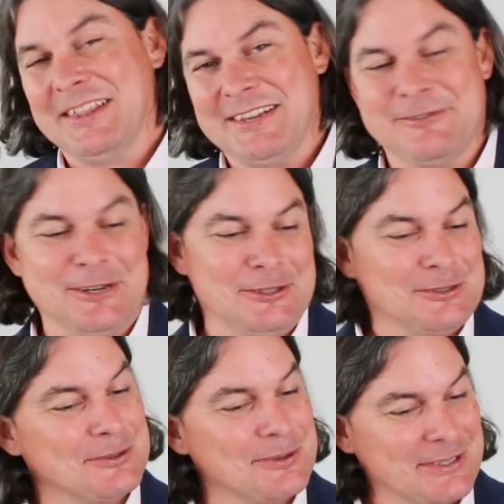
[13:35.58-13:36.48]
the
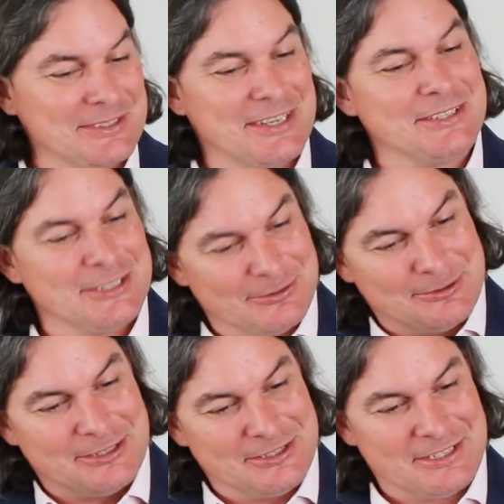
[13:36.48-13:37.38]
realtor organizations
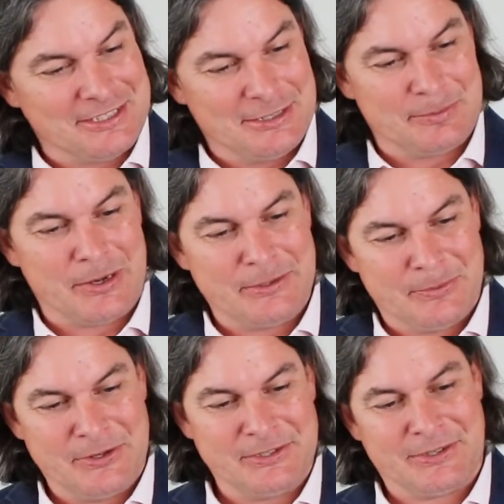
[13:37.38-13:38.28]
would adjust these price
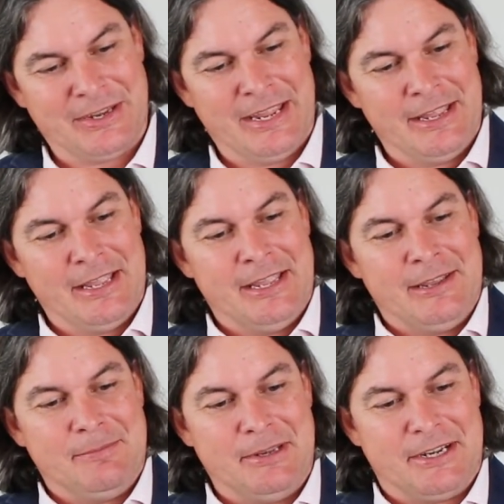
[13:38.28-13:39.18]
points
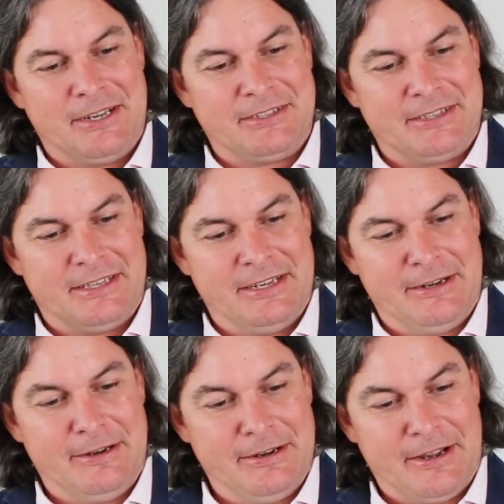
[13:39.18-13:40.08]
because
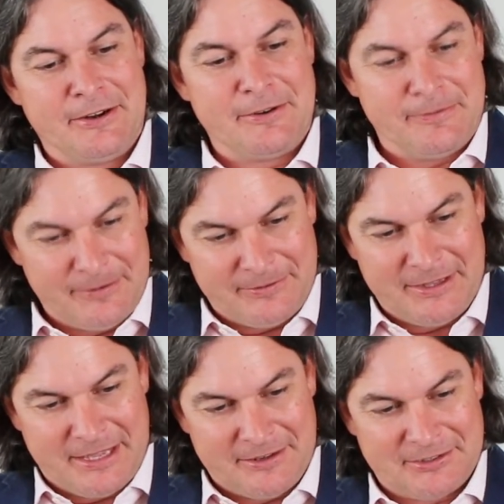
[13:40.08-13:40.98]
the under
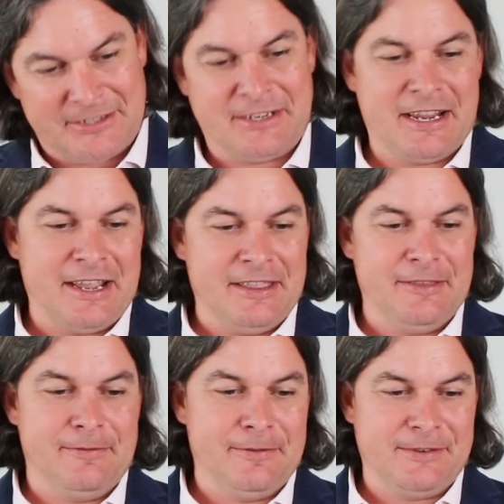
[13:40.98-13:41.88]
50,000 and
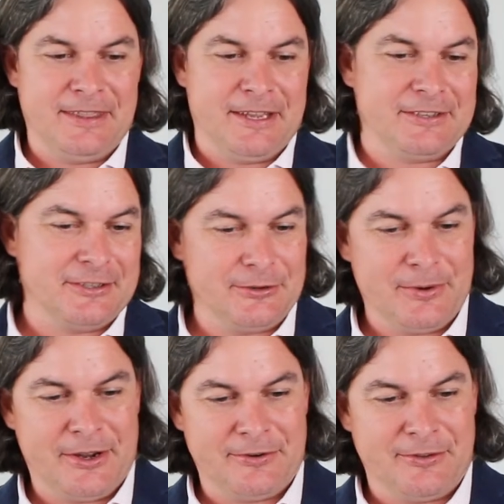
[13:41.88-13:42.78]
the 50,000 to
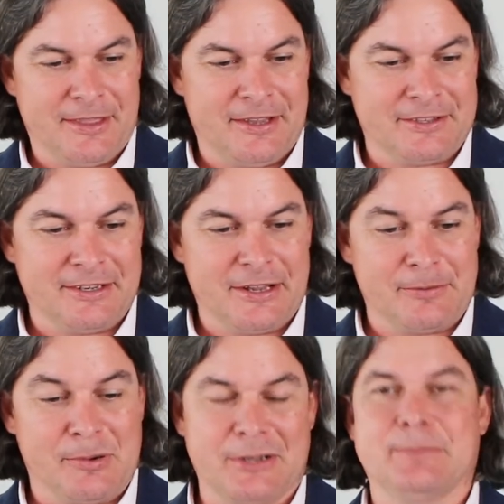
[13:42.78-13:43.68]

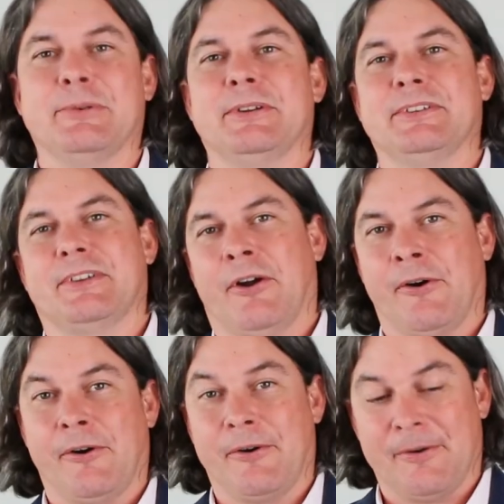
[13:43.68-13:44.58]
$100,000 price points
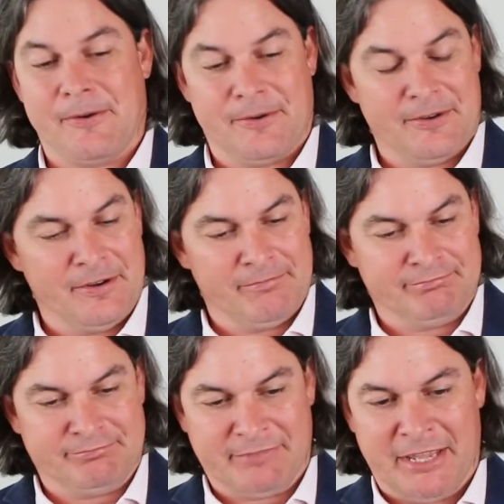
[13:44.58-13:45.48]
are
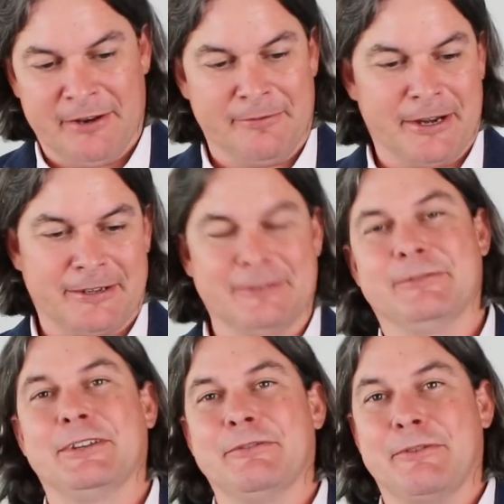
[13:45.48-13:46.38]

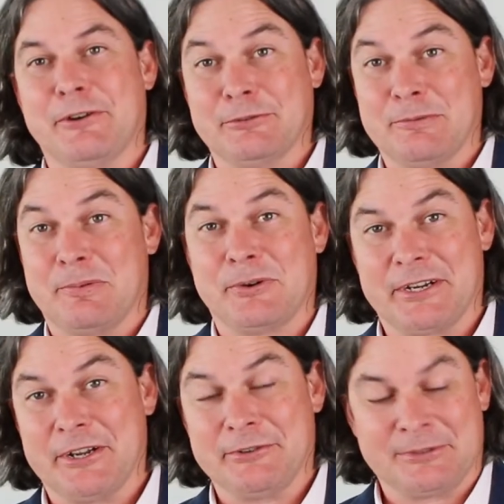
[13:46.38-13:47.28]
ineffective so far as
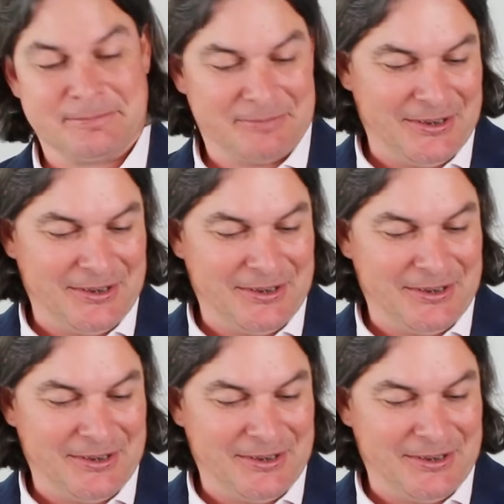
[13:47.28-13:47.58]
reporting goes.